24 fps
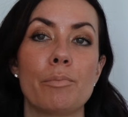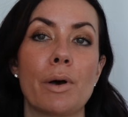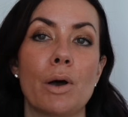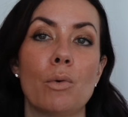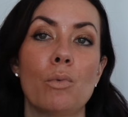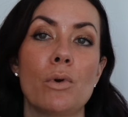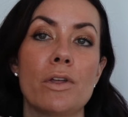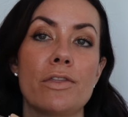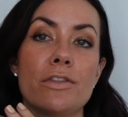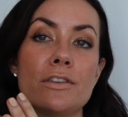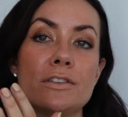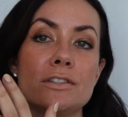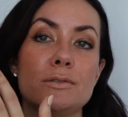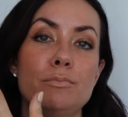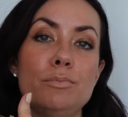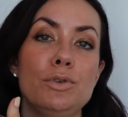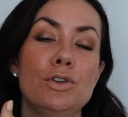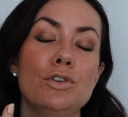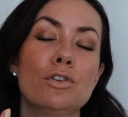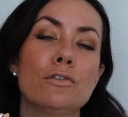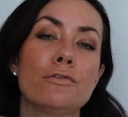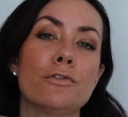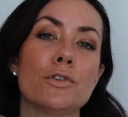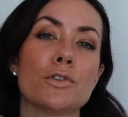but with this
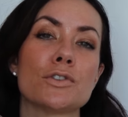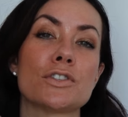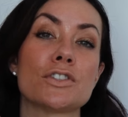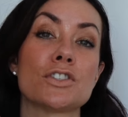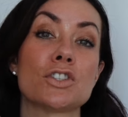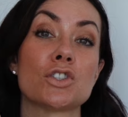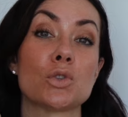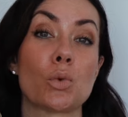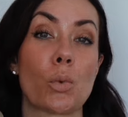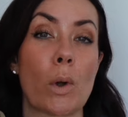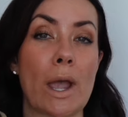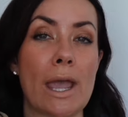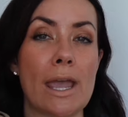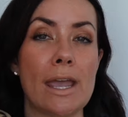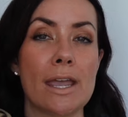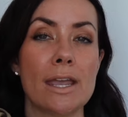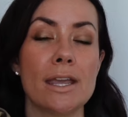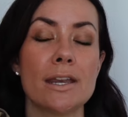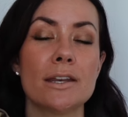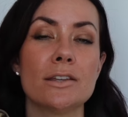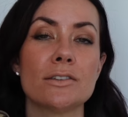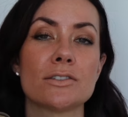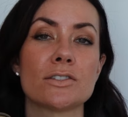beautiful suede.